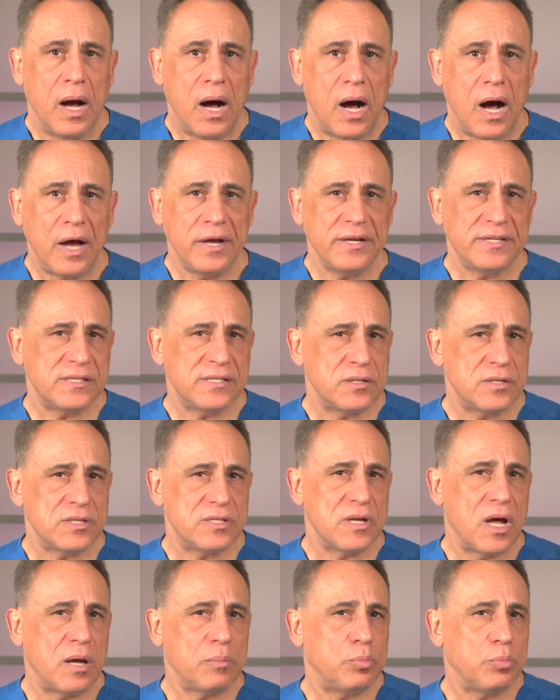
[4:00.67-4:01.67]
Ice does
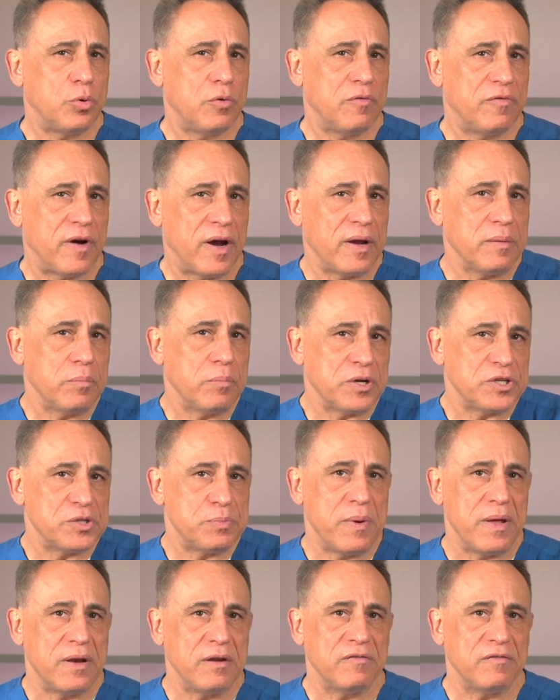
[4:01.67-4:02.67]
not provide much
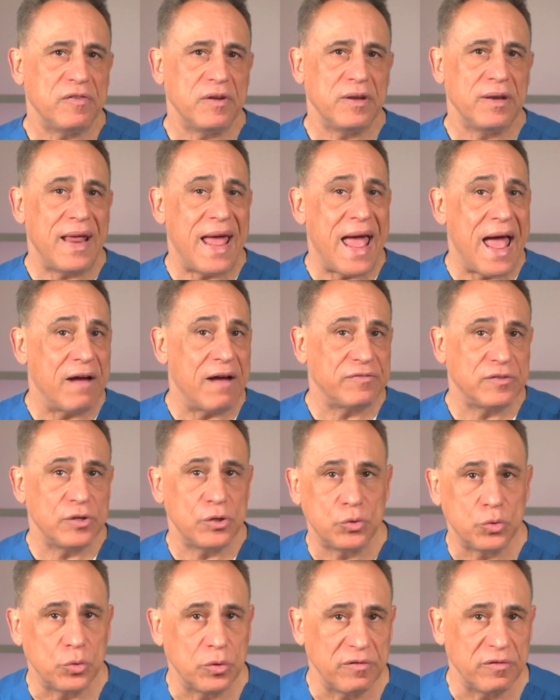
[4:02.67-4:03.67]
benefit after
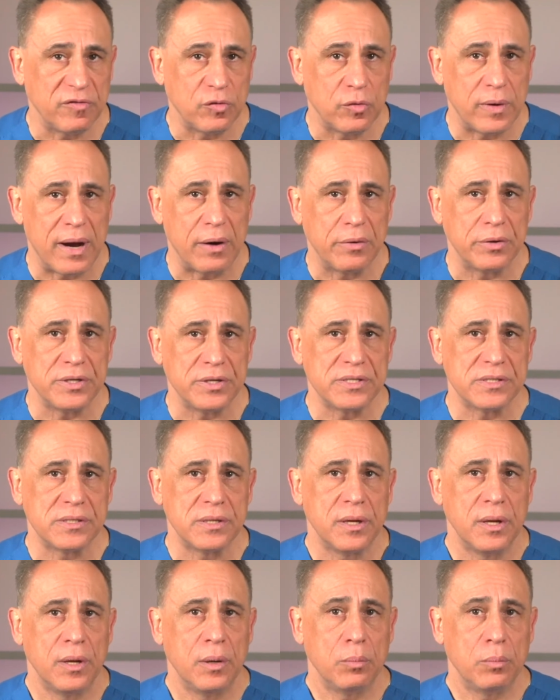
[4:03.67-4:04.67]
24 hours,
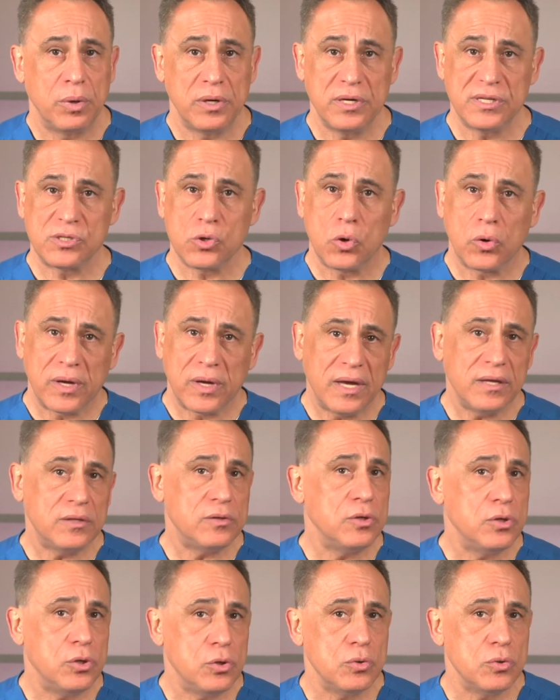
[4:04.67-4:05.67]
but it's okay
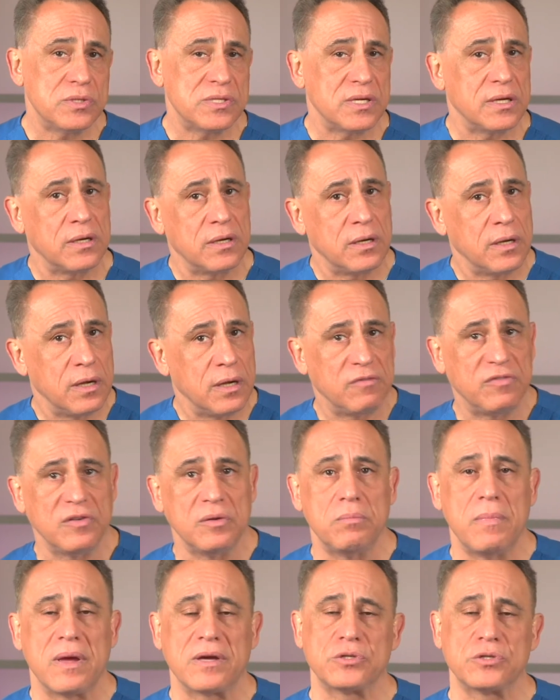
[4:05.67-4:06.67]
to use it if it
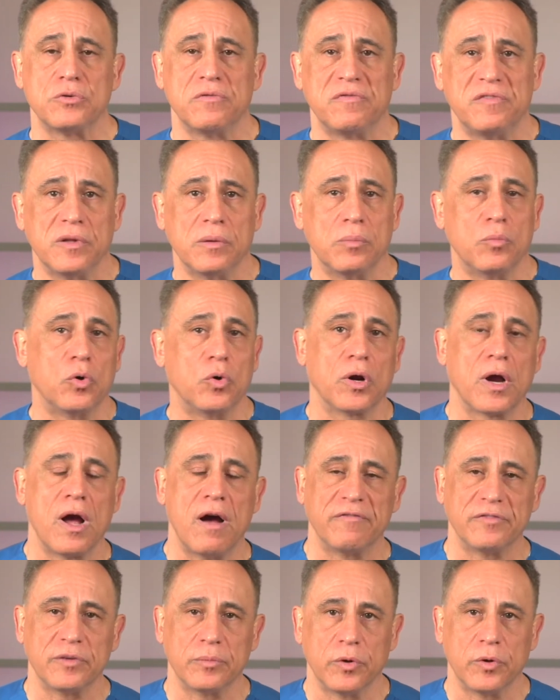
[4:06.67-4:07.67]
makes you feel more
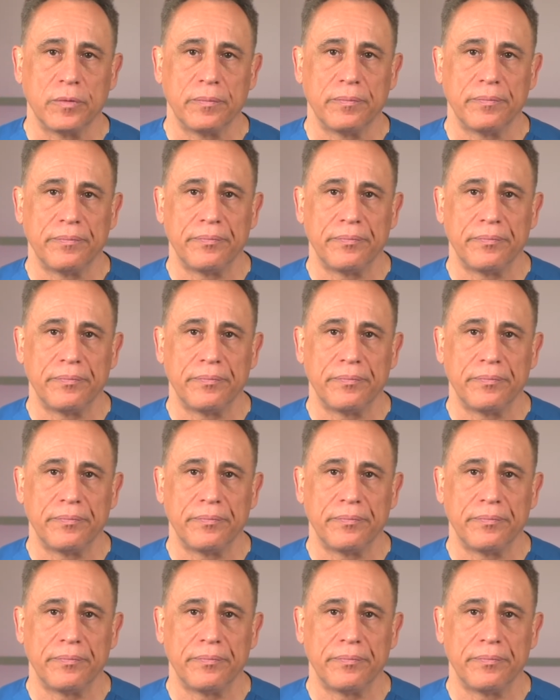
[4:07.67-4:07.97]
comfortable.